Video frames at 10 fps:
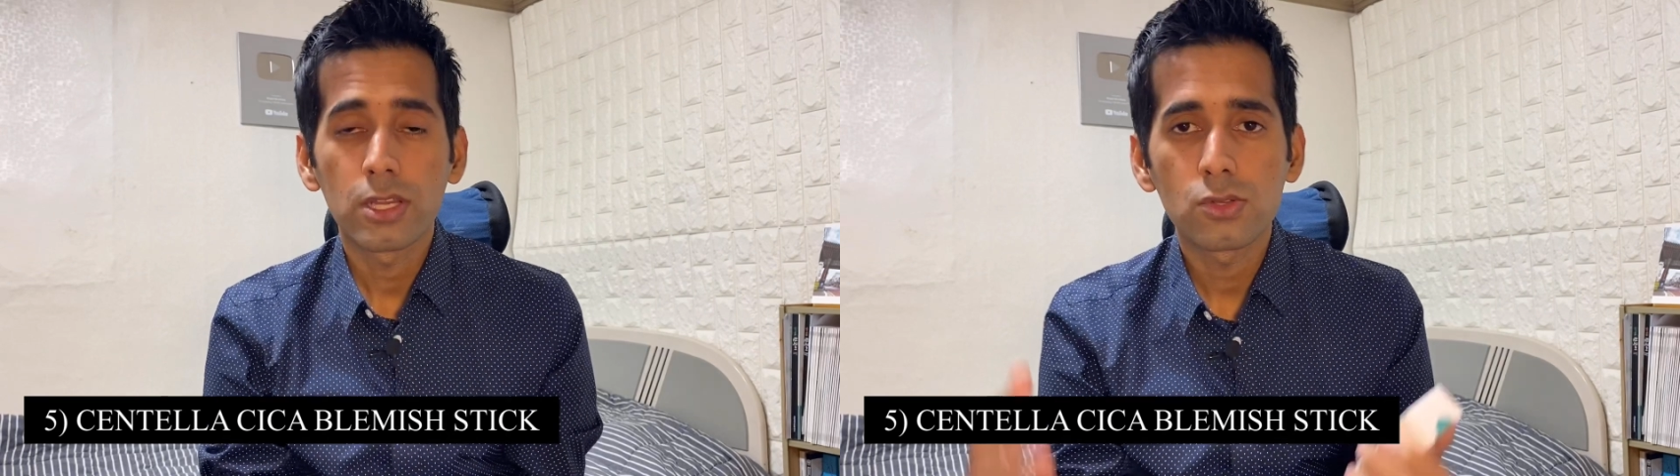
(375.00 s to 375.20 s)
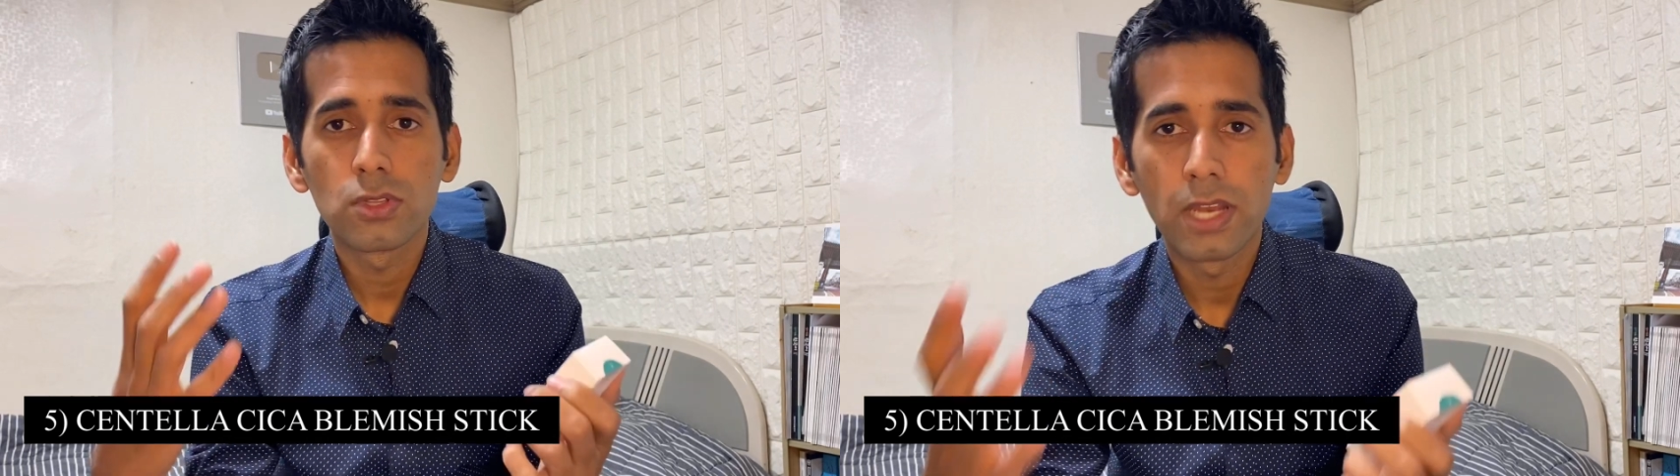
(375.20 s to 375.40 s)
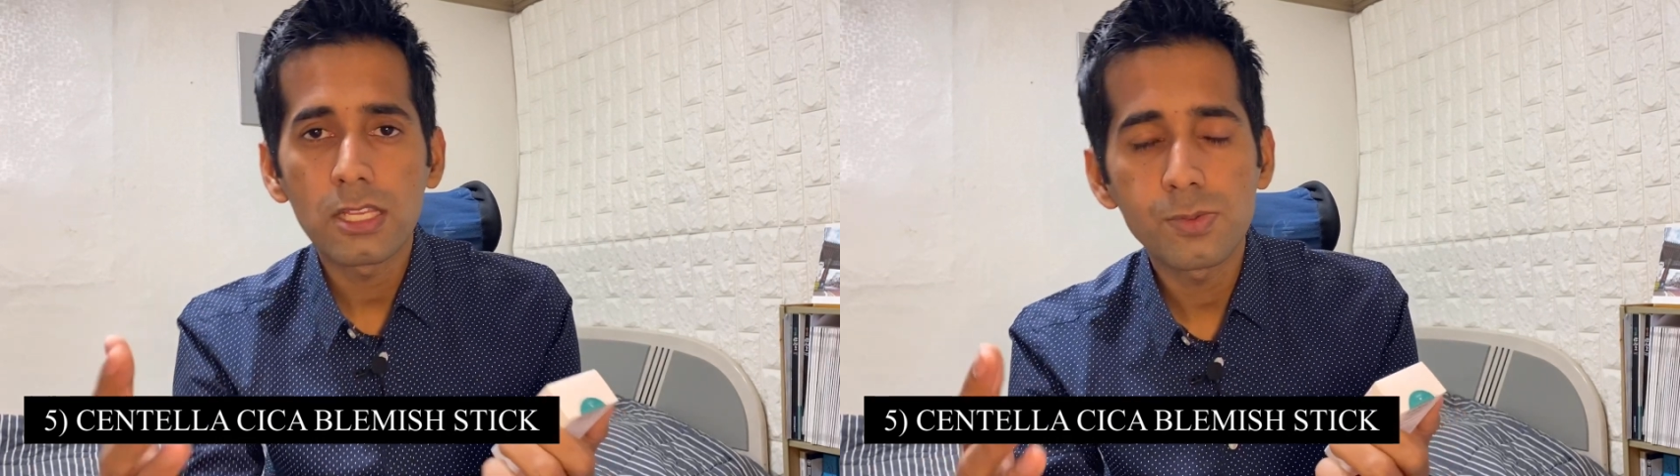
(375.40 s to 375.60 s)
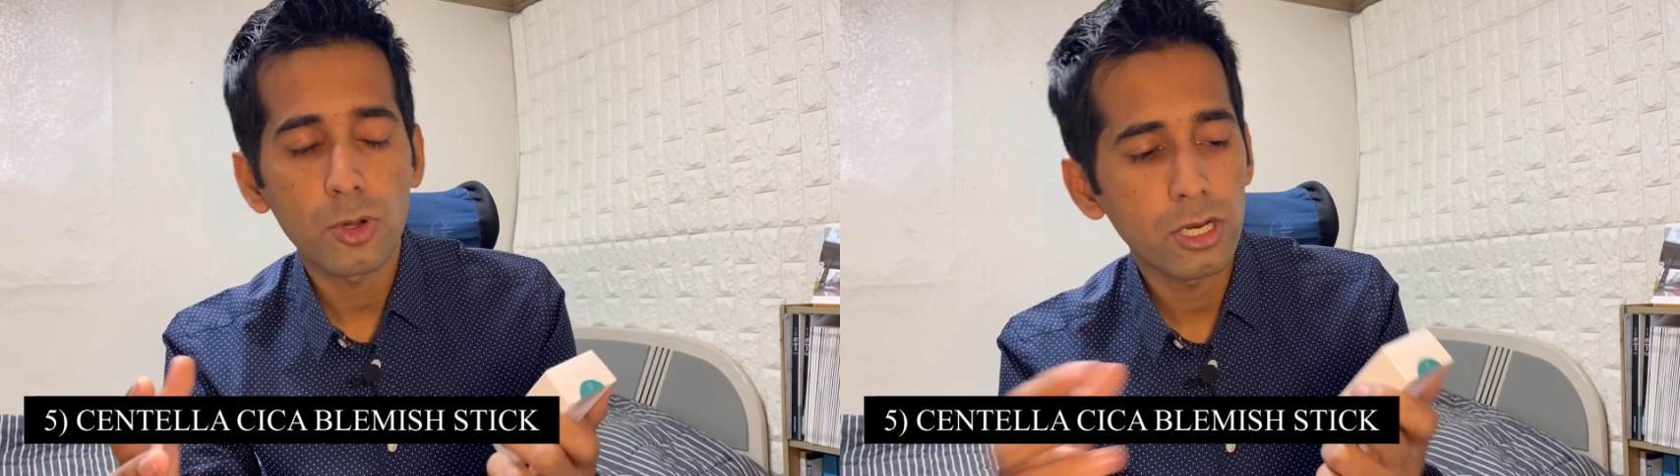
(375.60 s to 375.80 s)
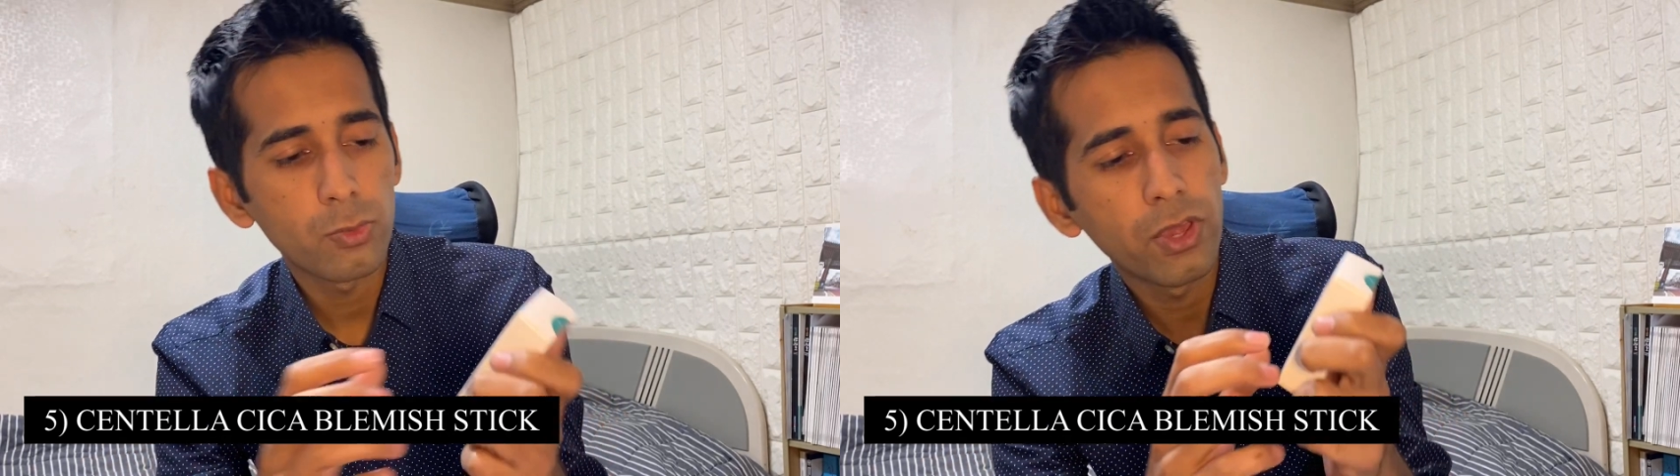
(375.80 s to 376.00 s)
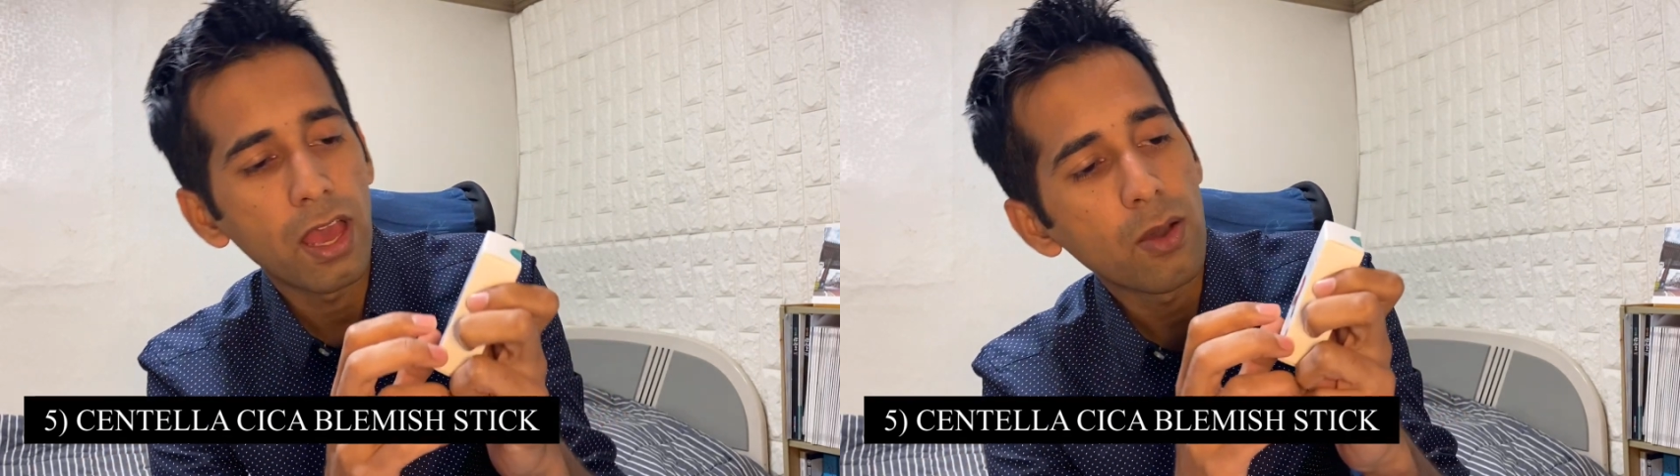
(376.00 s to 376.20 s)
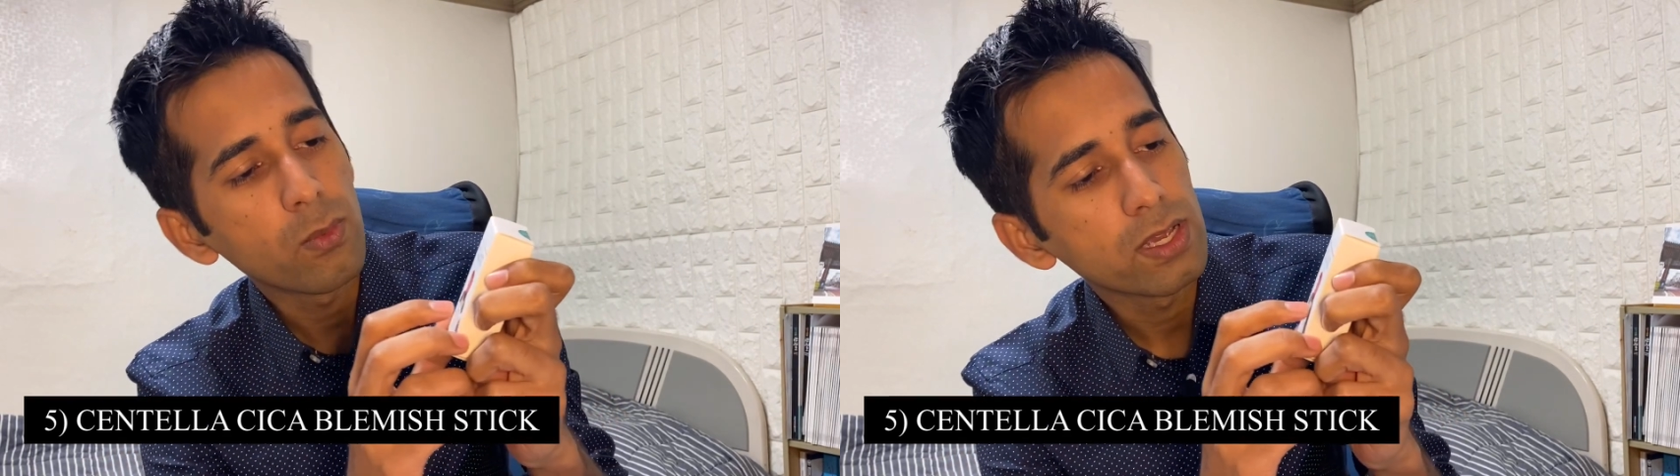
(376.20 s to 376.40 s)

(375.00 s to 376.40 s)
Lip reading: so the next product we have